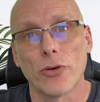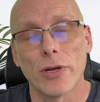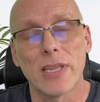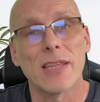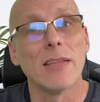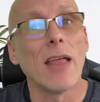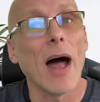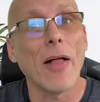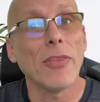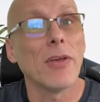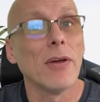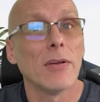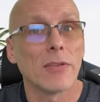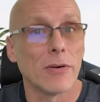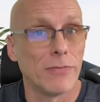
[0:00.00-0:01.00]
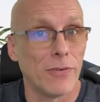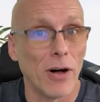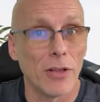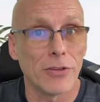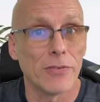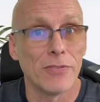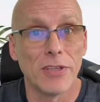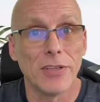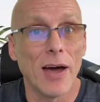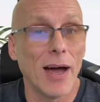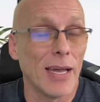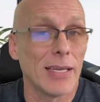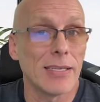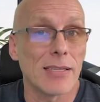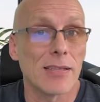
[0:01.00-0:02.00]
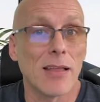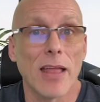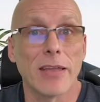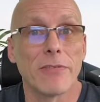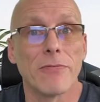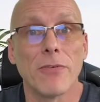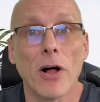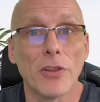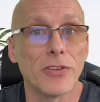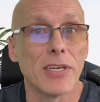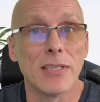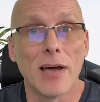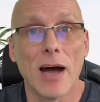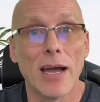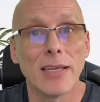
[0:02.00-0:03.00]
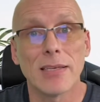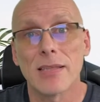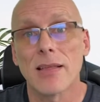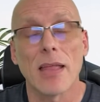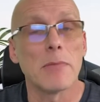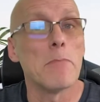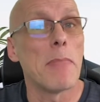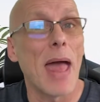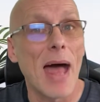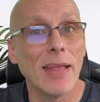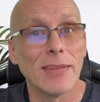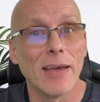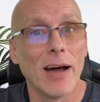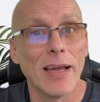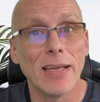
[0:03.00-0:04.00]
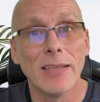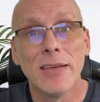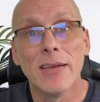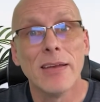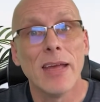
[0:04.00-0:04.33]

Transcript: It's not the fault of the diet. It's not a faulty diet. It's not a bad diet.